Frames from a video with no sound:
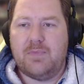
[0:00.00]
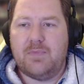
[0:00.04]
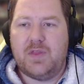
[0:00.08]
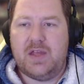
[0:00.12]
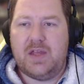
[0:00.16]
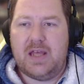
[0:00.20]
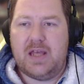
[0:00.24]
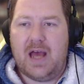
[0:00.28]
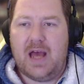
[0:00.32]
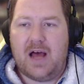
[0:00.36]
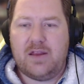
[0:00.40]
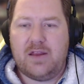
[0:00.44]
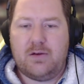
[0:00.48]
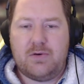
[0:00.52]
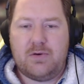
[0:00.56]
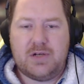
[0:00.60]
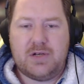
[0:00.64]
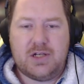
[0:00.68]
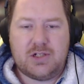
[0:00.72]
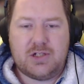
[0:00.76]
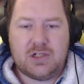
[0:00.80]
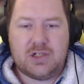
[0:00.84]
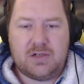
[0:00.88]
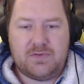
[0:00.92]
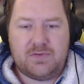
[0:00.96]
The other
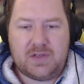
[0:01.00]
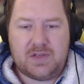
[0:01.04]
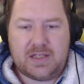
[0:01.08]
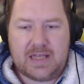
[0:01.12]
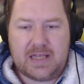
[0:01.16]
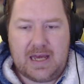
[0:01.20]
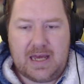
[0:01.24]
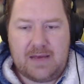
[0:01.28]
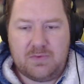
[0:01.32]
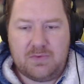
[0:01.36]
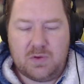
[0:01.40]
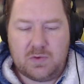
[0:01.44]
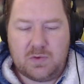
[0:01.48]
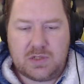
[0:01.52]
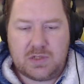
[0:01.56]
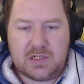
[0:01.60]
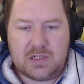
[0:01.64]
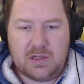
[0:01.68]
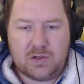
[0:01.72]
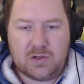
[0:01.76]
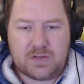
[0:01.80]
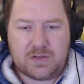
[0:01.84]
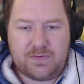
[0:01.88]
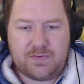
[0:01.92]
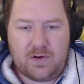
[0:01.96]
edition of the game,
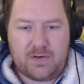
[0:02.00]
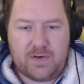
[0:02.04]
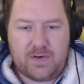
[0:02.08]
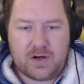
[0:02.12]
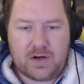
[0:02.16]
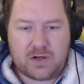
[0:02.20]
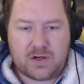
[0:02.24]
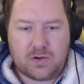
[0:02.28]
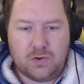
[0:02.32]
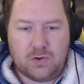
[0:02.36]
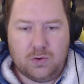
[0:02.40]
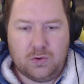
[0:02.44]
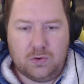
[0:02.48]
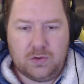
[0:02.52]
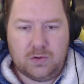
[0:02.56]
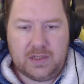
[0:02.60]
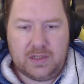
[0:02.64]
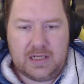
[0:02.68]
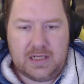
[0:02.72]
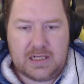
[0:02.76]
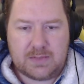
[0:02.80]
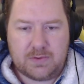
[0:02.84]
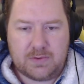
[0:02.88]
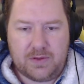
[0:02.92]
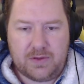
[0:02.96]
which looks very, very cool,
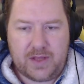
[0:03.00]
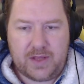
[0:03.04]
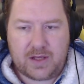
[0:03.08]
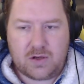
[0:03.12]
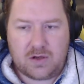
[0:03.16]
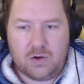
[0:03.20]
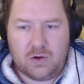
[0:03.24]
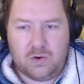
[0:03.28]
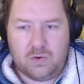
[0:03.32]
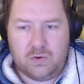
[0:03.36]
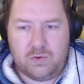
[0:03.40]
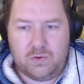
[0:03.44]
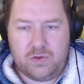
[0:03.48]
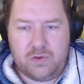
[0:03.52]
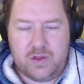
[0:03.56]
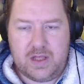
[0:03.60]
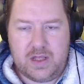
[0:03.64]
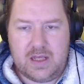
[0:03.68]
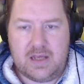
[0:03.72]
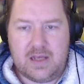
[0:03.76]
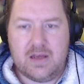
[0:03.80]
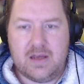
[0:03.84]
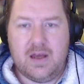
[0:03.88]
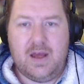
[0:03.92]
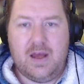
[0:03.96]
is what they call
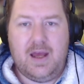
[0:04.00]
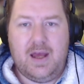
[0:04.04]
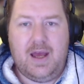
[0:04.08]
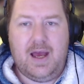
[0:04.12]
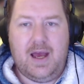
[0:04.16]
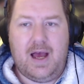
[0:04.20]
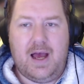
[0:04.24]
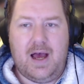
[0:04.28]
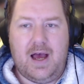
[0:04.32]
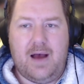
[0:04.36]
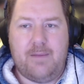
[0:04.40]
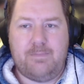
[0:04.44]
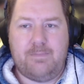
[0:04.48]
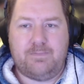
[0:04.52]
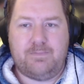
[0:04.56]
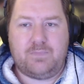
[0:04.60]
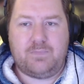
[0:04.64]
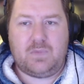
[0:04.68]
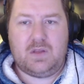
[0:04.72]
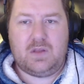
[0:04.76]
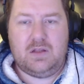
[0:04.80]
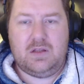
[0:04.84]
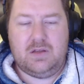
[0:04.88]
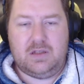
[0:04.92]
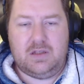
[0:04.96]
the
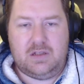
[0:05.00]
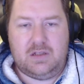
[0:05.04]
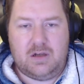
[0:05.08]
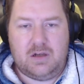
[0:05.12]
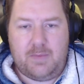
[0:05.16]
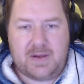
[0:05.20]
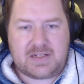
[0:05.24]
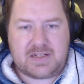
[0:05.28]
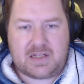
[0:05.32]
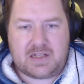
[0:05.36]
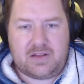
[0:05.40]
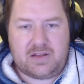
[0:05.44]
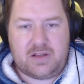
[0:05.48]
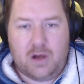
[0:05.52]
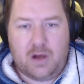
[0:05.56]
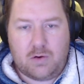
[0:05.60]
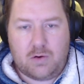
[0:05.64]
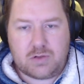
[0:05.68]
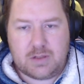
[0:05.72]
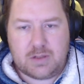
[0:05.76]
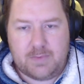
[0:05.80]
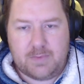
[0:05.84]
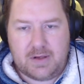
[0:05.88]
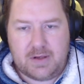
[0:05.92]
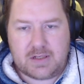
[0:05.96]
basically the
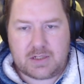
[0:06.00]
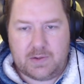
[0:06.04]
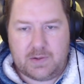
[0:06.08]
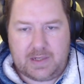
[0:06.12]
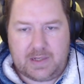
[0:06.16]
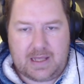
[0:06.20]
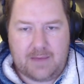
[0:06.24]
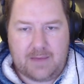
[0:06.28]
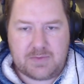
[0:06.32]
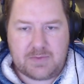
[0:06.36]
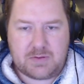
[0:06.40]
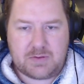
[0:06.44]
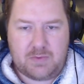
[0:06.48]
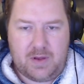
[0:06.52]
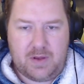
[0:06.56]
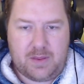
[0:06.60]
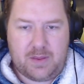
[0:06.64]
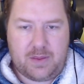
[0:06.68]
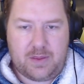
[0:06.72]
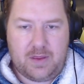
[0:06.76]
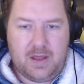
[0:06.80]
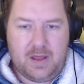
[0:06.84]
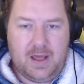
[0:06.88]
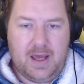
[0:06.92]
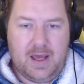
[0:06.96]
ultimate. So it comes with
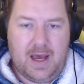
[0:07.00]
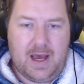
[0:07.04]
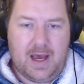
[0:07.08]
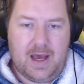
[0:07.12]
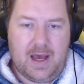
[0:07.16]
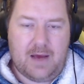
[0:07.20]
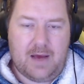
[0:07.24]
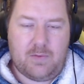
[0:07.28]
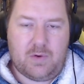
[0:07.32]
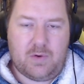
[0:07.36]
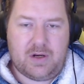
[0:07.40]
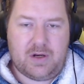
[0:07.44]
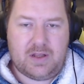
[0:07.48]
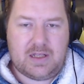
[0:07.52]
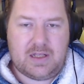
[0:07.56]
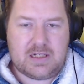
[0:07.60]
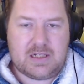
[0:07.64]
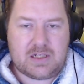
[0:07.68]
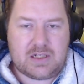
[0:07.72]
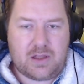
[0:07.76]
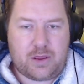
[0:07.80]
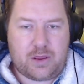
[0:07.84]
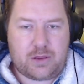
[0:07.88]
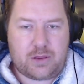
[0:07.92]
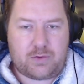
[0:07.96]
one of
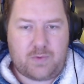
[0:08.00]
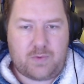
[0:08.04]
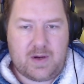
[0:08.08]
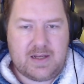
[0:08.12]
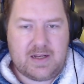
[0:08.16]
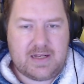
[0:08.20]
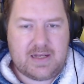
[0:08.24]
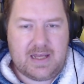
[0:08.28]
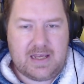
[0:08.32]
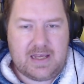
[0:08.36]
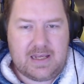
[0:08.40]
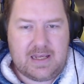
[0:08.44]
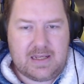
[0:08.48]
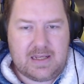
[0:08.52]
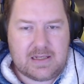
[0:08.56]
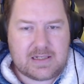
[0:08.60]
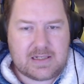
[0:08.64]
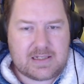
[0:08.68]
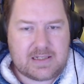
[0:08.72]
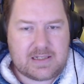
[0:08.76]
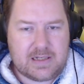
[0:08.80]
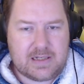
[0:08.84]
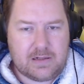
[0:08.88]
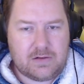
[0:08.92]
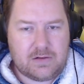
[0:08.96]
these 3D
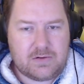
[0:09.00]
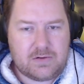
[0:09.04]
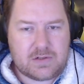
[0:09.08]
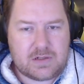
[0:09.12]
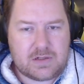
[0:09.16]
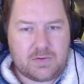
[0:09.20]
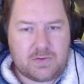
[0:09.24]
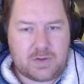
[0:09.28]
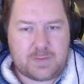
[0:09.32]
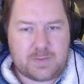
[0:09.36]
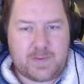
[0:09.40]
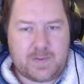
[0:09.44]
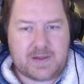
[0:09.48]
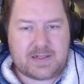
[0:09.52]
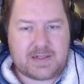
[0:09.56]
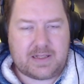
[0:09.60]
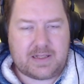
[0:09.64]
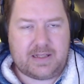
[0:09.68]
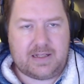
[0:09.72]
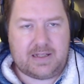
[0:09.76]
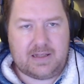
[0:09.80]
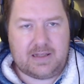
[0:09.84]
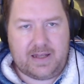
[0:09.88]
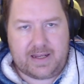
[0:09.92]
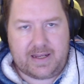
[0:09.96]
stills, which
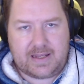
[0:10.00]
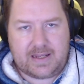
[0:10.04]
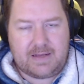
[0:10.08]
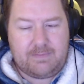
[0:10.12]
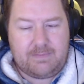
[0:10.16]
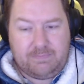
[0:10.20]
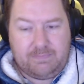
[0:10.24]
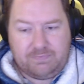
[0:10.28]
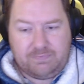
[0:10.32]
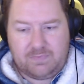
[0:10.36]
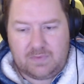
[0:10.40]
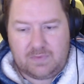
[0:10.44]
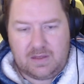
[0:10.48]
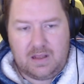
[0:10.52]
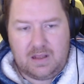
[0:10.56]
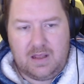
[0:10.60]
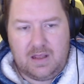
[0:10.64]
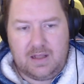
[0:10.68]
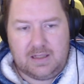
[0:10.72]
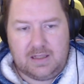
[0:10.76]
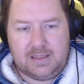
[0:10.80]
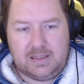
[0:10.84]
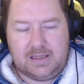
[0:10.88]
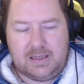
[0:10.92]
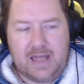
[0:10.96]
basically like
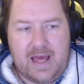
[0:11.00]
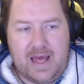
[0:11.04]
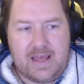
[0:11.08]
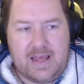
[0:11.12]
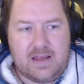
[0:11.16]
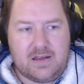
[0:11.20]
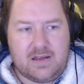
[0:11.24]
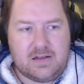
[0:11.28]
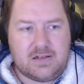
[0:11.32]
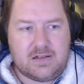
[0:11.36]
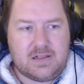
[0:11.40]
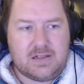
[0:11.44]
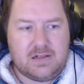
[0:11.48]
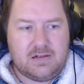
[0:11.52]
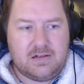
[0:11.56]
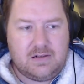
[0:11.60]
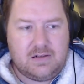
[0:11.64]
layered,